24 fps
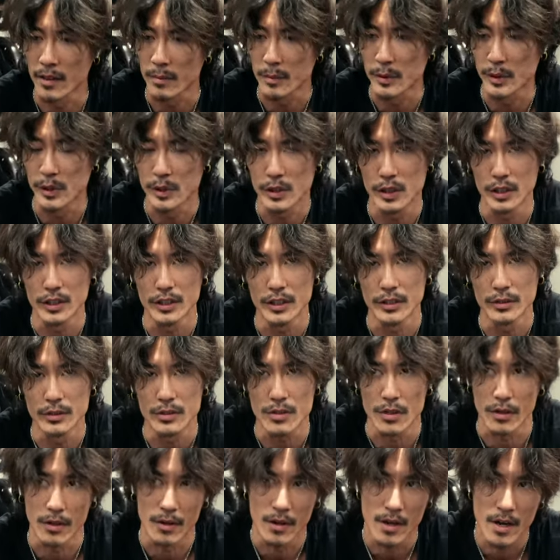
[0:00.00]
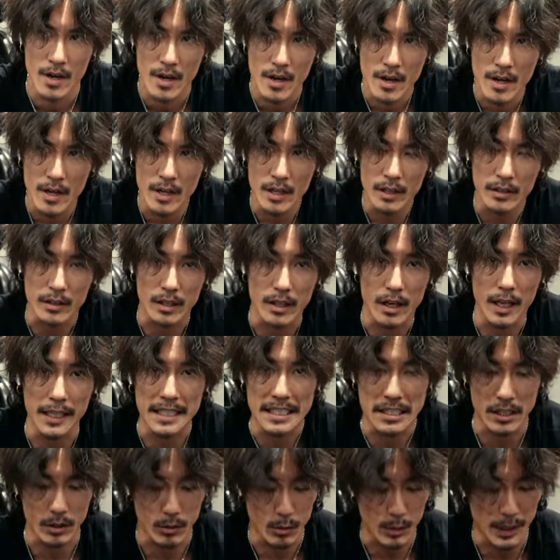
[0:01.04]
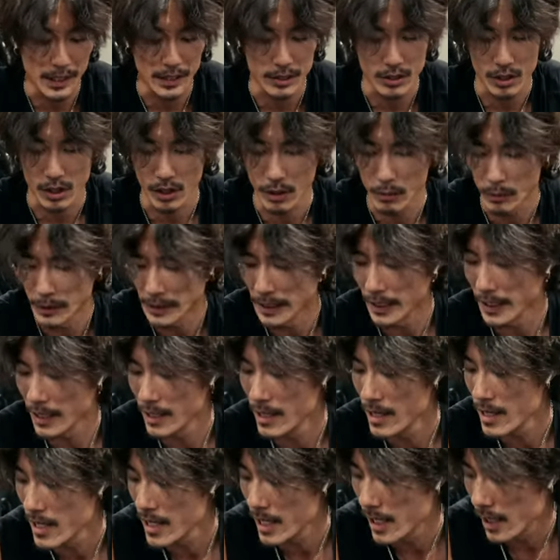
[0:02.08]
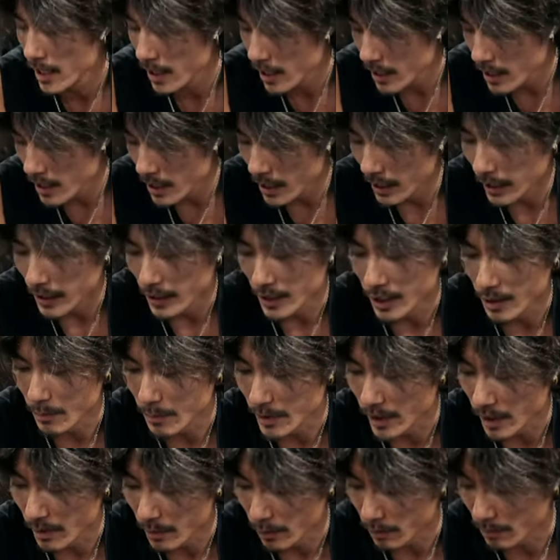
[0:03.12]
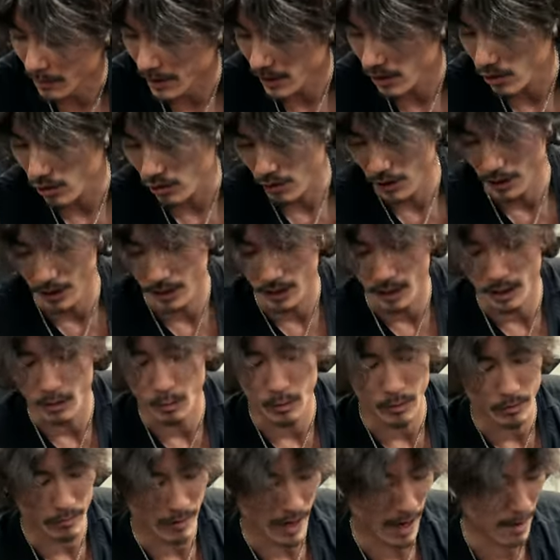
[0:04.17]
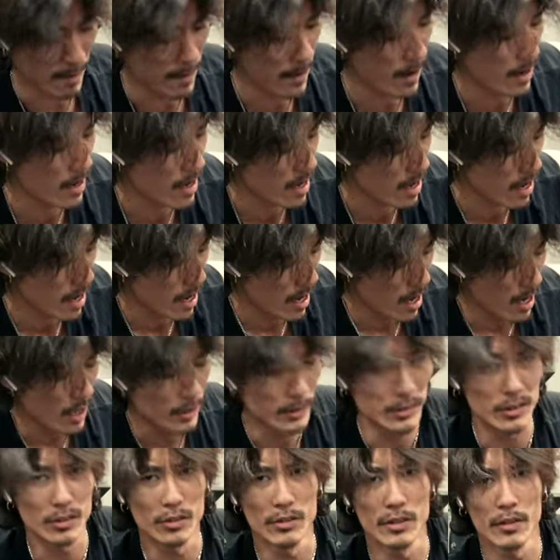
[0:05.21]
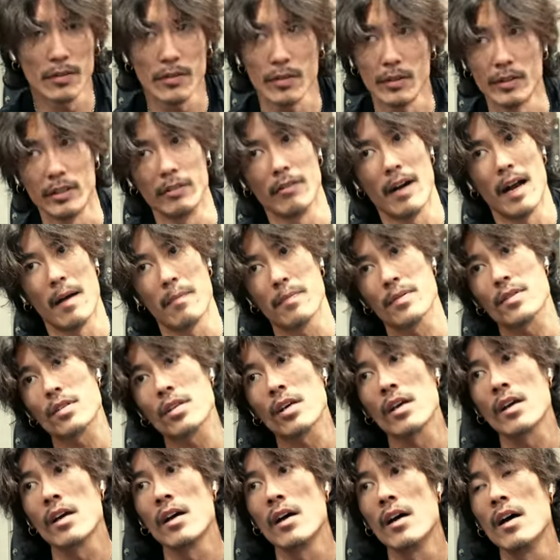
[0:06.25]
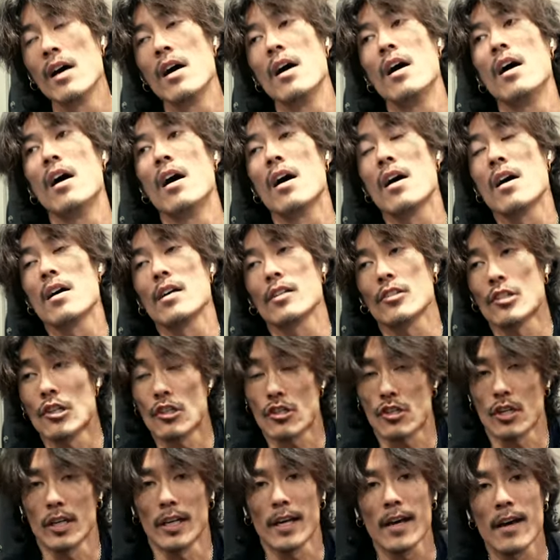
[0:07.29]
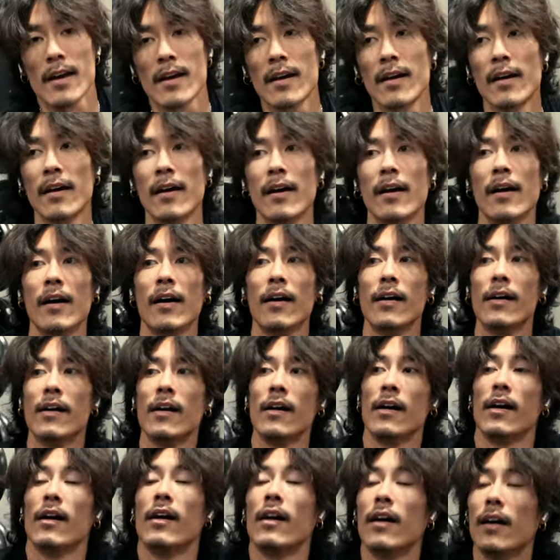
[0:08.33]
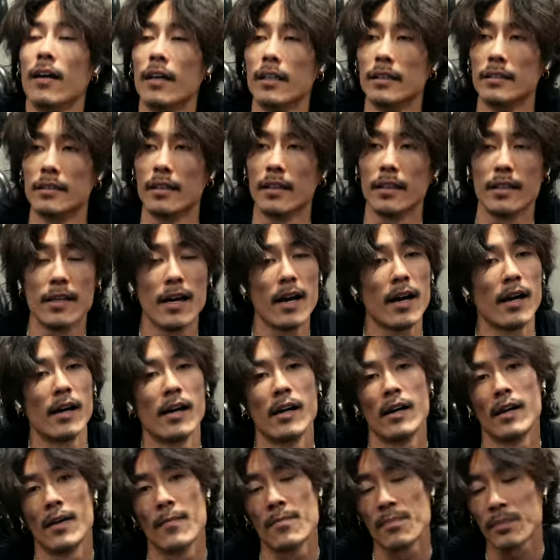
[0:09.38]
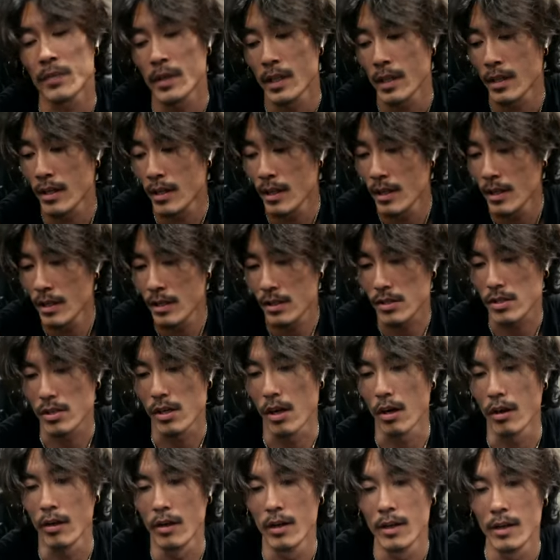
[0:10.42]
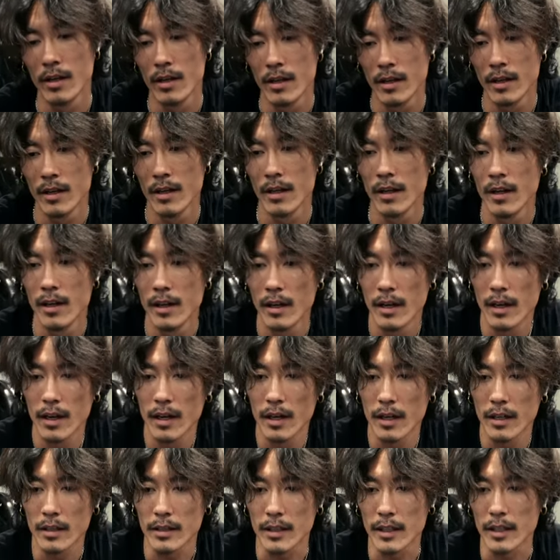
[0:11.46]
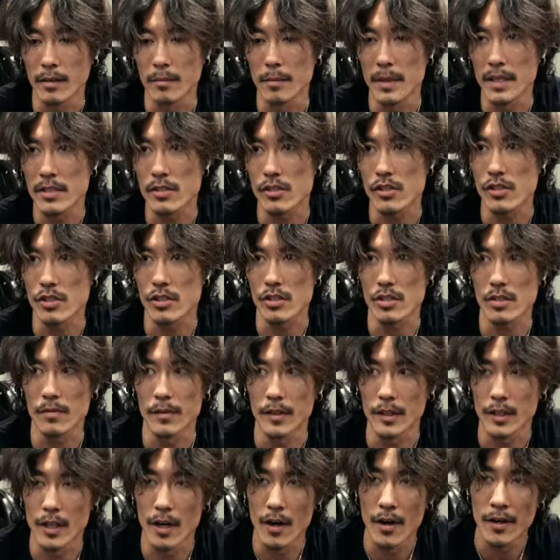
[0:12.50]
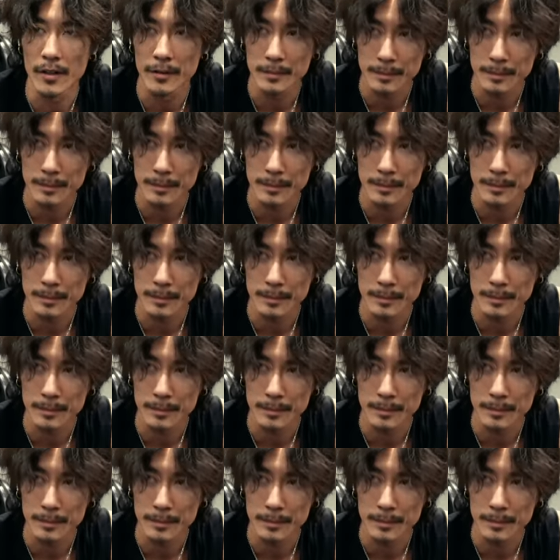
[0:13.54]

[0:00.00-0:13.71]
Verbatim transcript: immediately go into the lighter weight to really eliminate all my strength in one rep. I'll do it three reps usually. And uh, yeah, so again, a message in this video